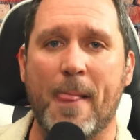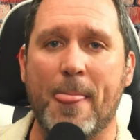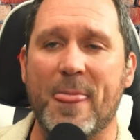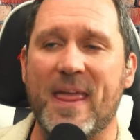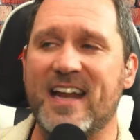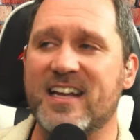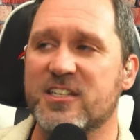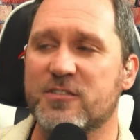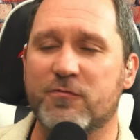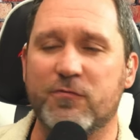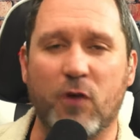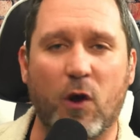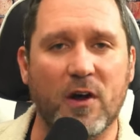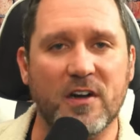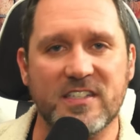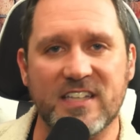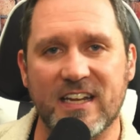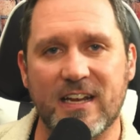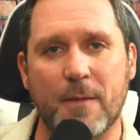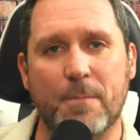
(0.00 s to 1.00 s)
And as far
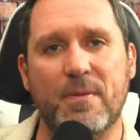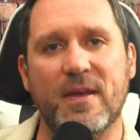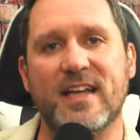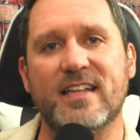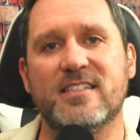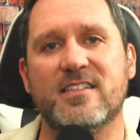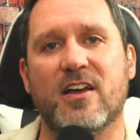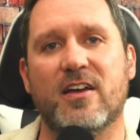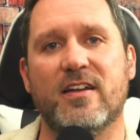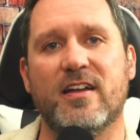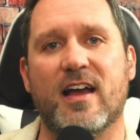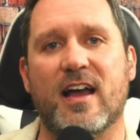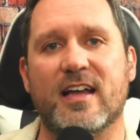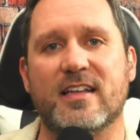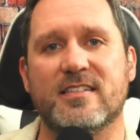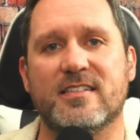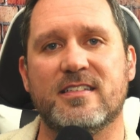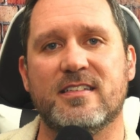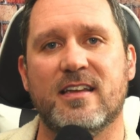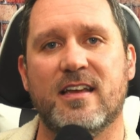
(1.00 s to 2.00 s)
as it depends on
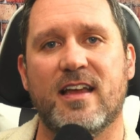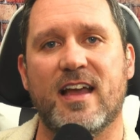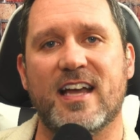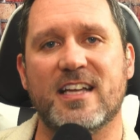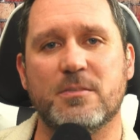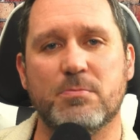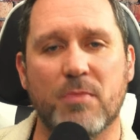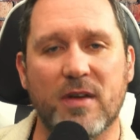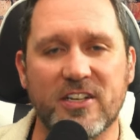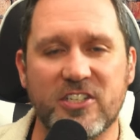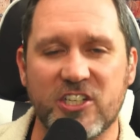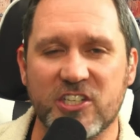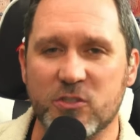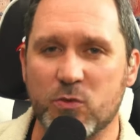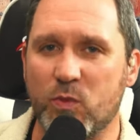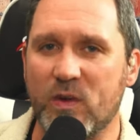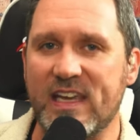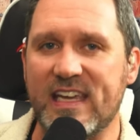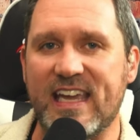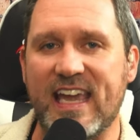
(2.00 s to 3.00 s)
us, as much as
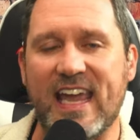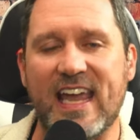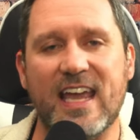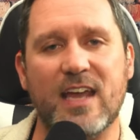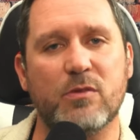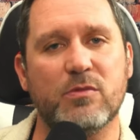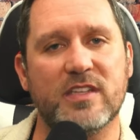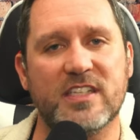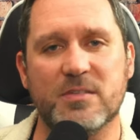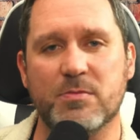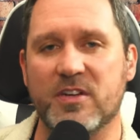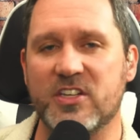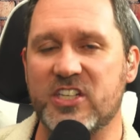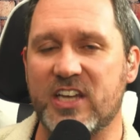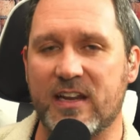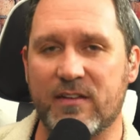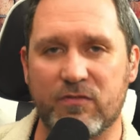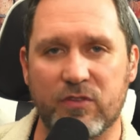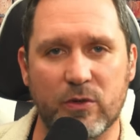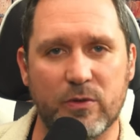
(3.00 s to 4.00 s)
we can with as much
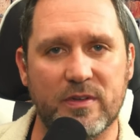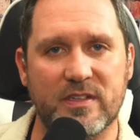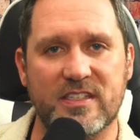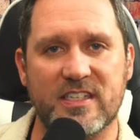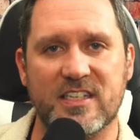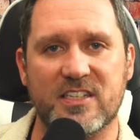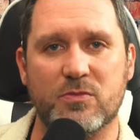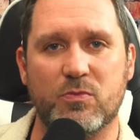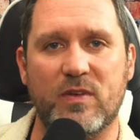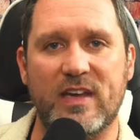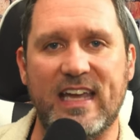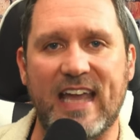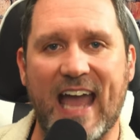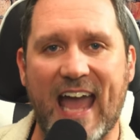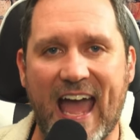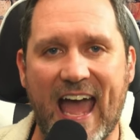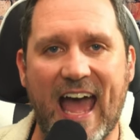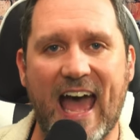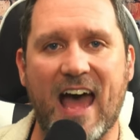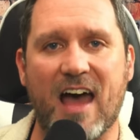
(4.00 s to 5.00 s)
influence as we
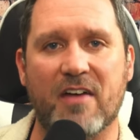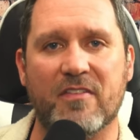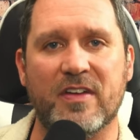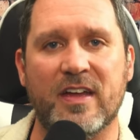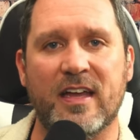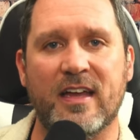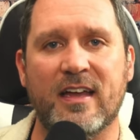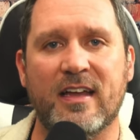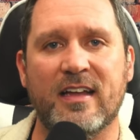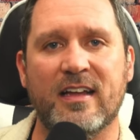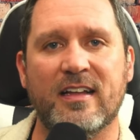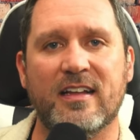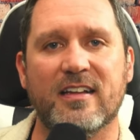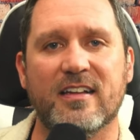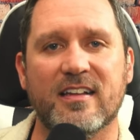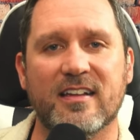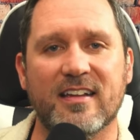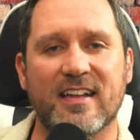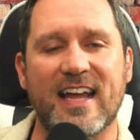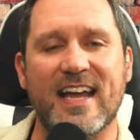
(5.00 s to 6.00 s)
have,
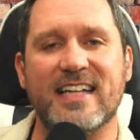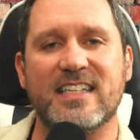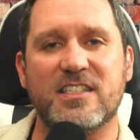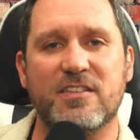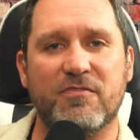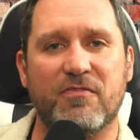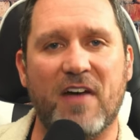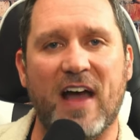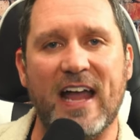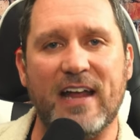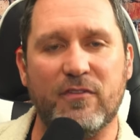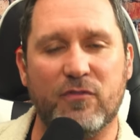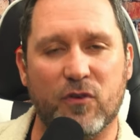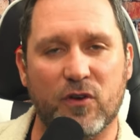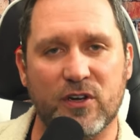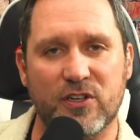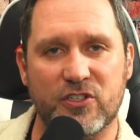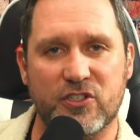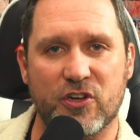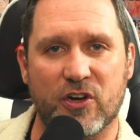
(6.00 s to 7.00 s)
let's fight for
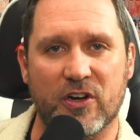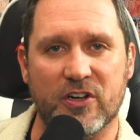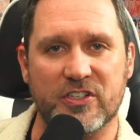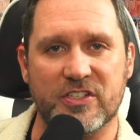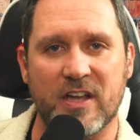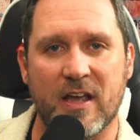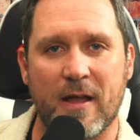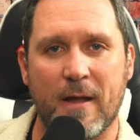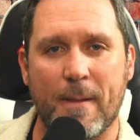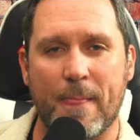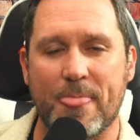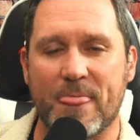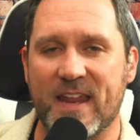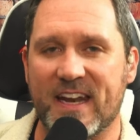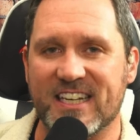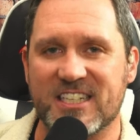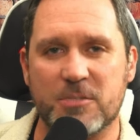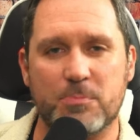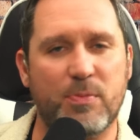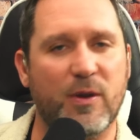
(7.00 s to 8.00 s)
a church that
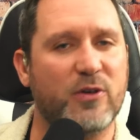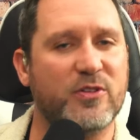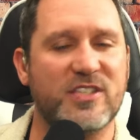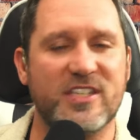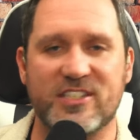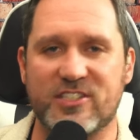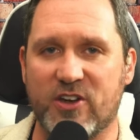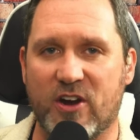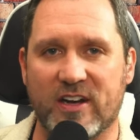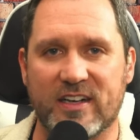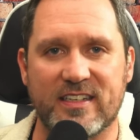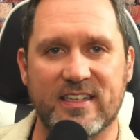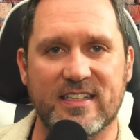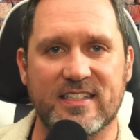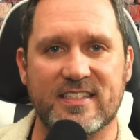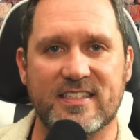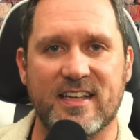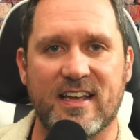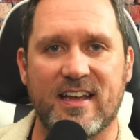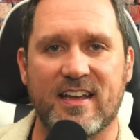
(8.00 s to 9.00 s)
exposes
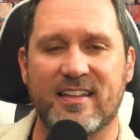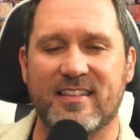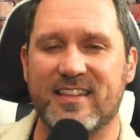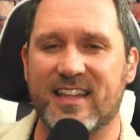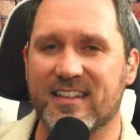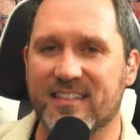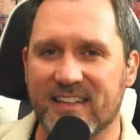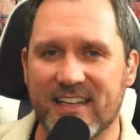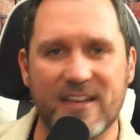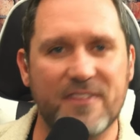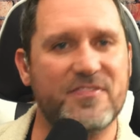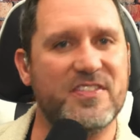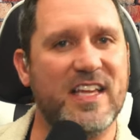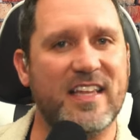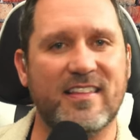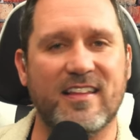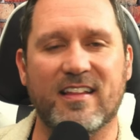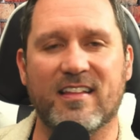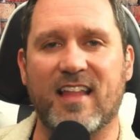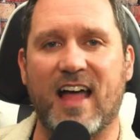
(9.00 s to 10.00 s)
darkness, that lives in
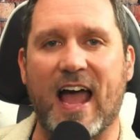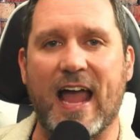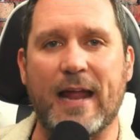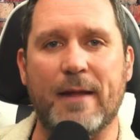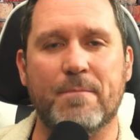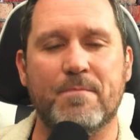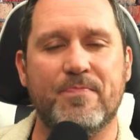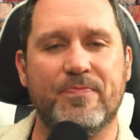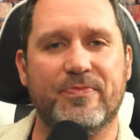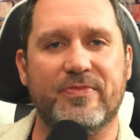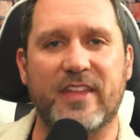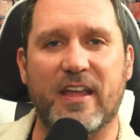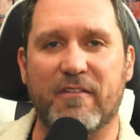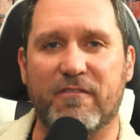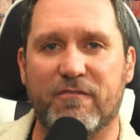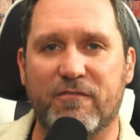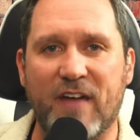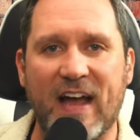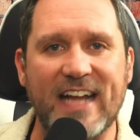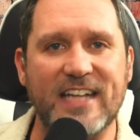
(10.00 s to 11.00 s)
the light, that
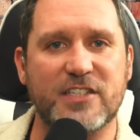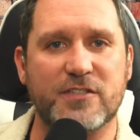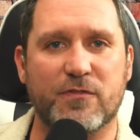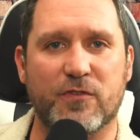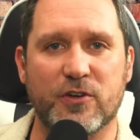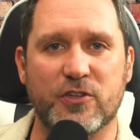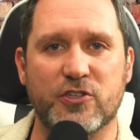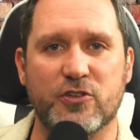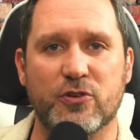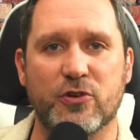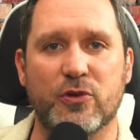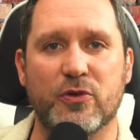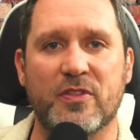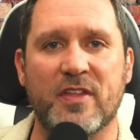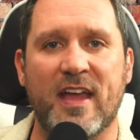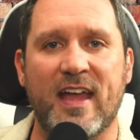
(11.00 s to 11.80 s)
fights for truth,